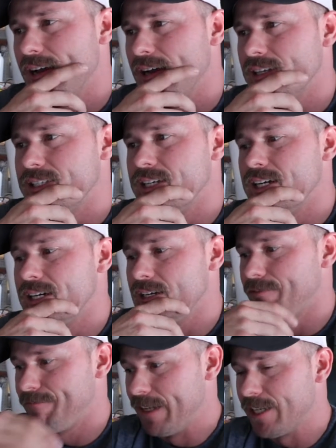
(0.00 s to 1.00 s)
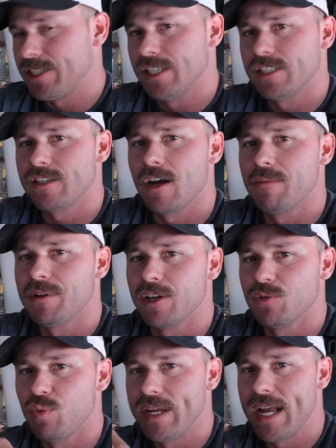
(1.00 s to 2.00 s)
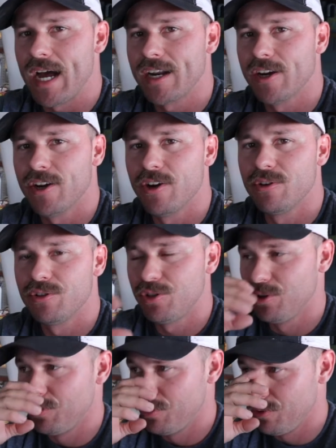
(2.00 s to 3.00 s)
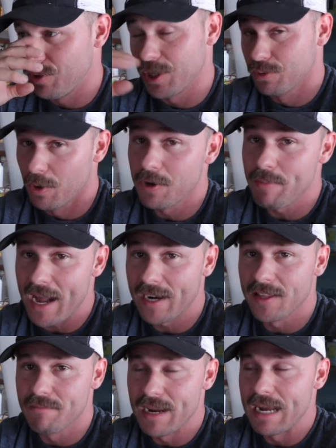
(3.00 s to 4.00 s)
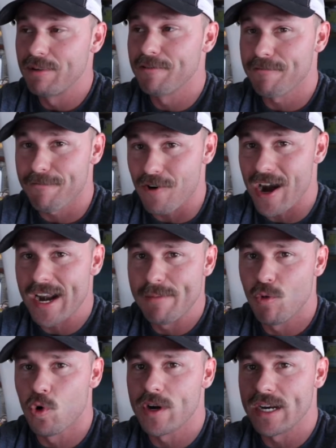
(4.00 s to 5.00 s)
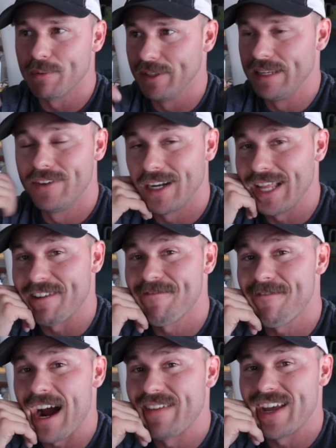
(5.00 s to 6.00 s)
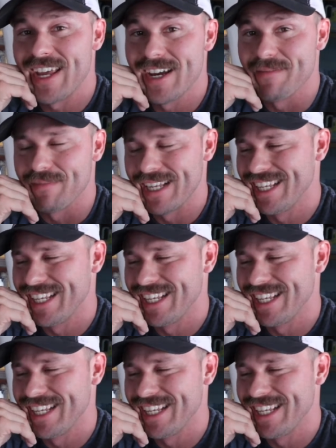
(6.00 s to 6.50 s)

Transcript: to finish this up because we got to go to, because we're going to Battle in Bama Friday morning and we're leaving at like 5 a.m.